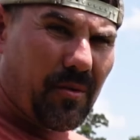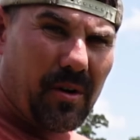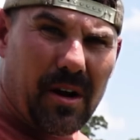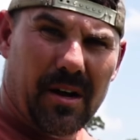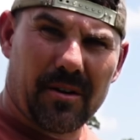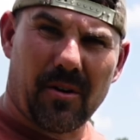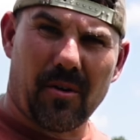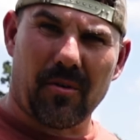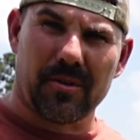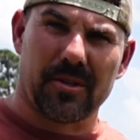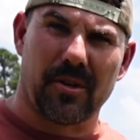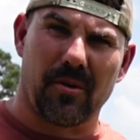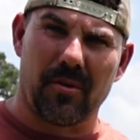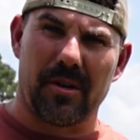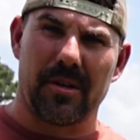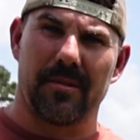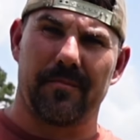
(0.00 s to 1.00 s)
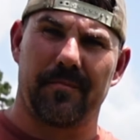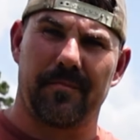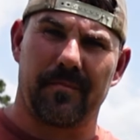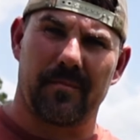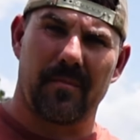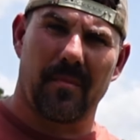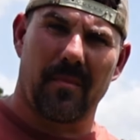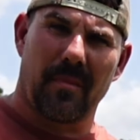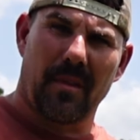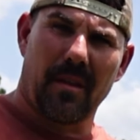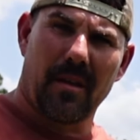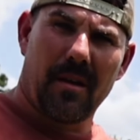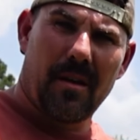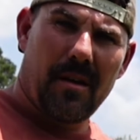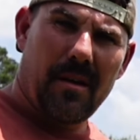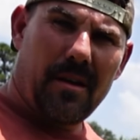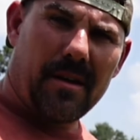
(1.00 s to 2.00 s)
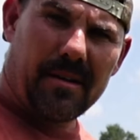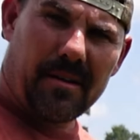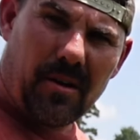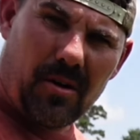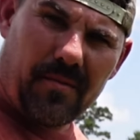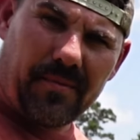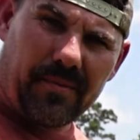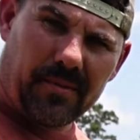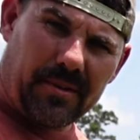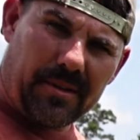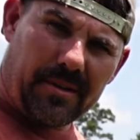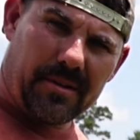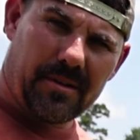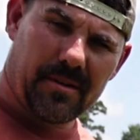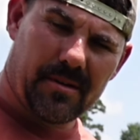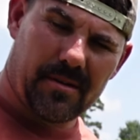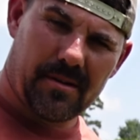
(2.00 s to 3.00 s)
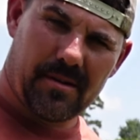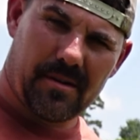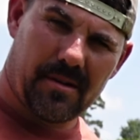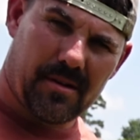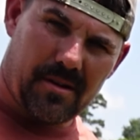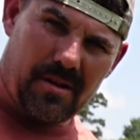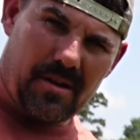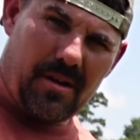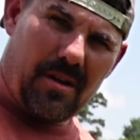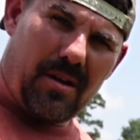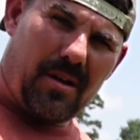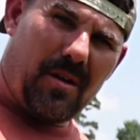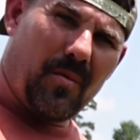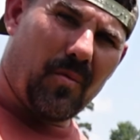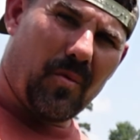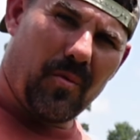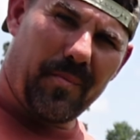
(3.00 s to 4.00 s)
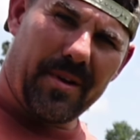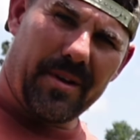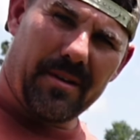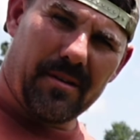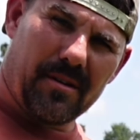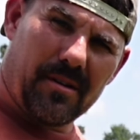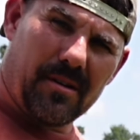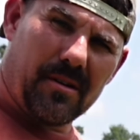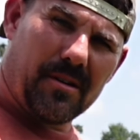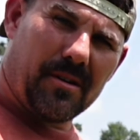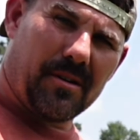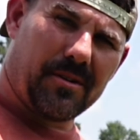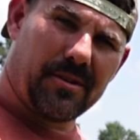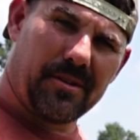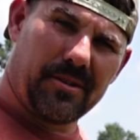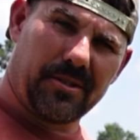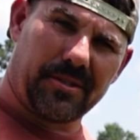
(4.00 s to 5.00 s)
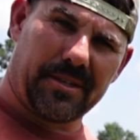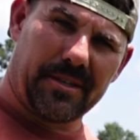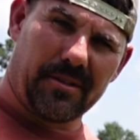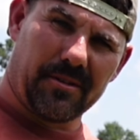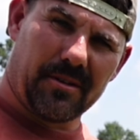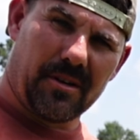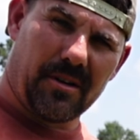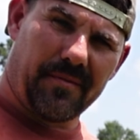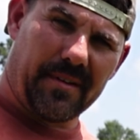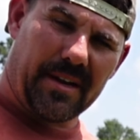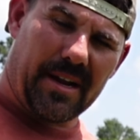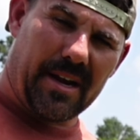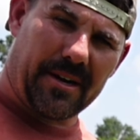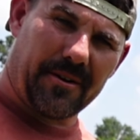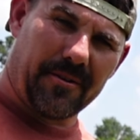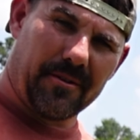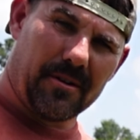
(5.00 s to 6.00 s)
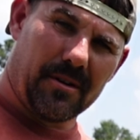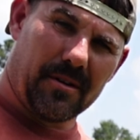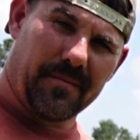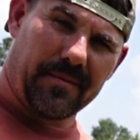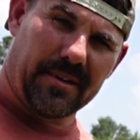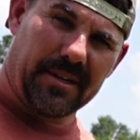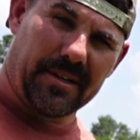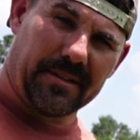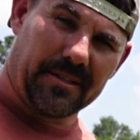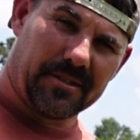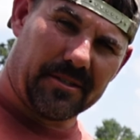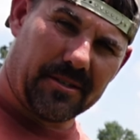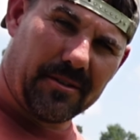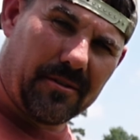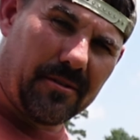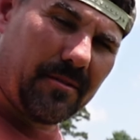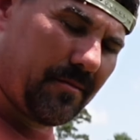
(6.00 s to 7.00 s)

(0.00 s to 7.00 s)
Reinhardt target, and hopefully we'll be still enough and accurate enough to hit the center.